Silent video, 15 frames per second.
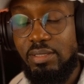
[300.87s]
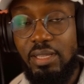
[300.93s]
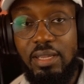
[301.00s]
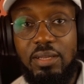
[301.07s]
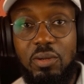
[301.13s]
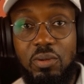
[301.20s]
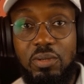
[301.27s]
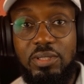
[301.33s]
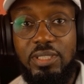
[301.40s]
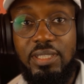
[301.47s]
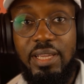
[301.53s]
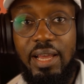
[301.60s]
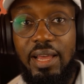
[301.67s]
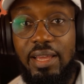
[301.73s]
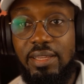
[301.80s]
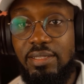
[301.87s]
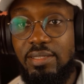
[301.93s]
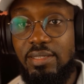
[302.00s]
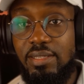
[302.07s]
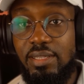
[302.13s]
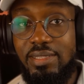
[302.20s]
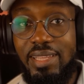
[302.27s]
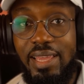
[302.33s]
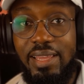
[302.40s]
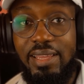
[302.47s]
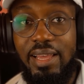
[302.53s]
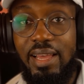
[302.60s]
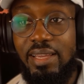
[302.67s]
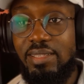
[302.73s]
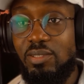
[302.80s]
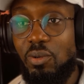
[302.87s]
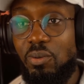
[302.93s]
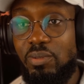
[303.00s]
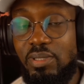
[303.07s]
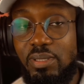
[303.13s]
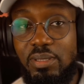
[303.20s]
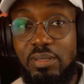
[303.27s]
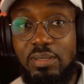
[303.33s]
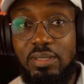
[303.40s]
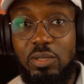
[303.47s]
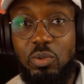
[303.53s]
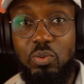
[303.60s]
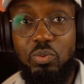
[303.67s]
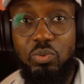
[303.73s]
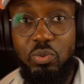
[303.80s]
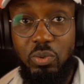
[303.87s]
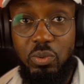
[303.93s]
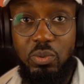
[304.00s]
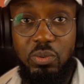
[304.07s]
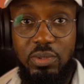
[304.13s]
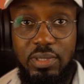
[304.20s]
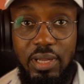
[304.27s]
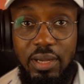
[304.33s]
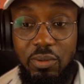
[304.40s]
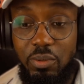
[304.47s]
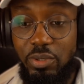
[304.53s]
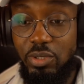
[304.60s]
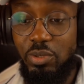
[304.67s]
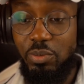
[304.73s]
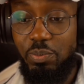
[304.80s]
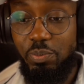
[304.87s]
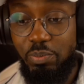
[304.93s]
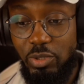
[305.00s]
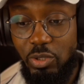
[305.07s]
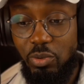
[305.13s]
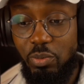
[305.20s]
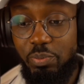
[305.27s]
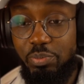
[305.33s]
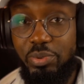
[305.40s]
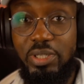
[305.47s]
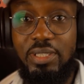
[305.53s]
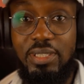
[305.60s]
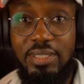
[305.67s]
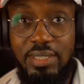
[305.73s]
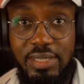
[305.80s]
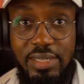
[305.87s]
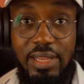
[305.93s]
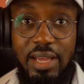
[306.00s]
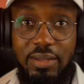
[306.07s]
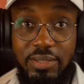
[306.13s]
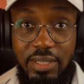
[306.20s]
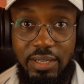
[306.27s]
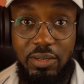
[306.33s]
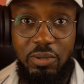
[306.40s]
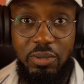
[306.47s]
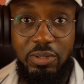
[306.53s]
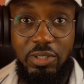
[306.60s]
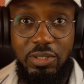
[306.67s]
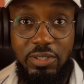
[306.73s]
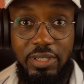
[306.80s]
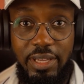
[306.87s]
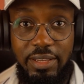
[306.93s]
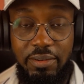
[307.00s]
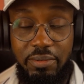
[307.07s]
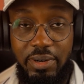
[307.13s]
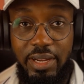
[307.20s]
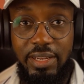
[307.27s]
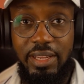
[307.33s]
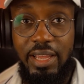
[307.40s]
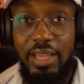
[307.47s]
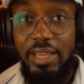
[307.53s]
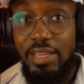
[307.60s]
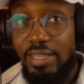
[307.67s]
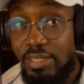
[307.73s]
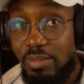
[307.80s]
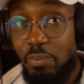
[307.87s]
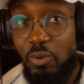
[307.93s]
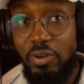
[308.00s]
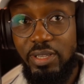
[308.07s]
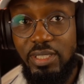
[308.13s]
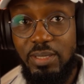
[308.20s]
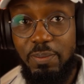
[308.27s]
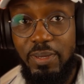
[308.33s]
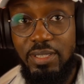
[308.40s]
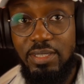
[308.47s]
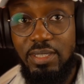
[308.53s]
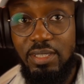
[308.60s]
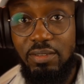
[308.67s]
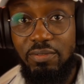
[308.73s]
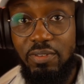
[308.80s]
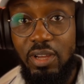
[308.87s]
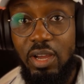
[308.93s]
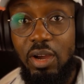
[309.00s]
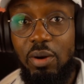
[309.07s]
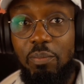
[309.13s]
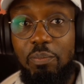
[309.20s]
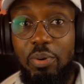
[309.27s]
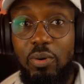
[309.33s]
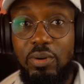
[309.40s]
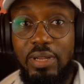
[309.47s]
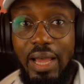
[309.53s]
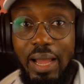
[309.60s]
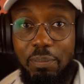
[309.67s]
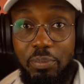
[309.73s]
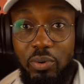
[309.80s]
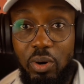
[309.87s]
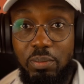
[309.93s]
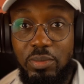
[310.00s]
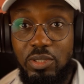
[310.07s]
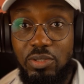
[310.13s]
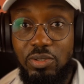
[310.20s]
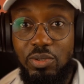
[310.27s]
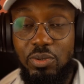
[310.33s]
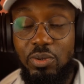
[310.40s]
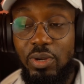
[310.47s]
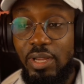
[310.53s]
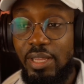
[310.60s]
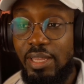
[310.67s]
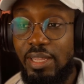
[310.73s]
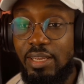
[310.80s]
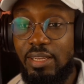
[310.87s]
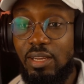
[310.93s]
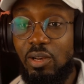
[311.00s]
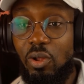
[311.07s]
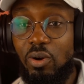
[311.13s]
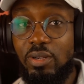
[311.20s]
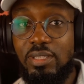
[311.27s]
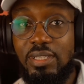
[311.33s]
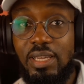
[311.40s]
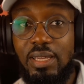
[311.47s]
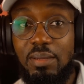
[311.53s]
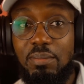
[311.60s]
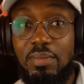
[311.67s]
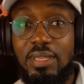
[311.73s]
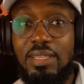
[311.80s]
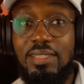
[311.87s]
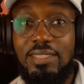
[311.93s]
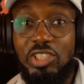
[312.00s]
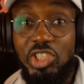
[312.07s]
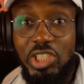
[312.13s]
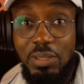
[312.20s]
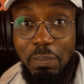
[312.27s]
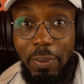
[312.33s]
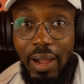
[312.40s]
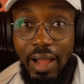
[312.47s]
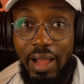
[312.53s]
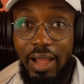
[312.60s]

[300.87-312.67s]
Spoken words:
technology guys, the tech guys, all the gurus that are going to bring this in-house technology together, right? It's more expensive, but I promise you, in the long term, it's cheaper.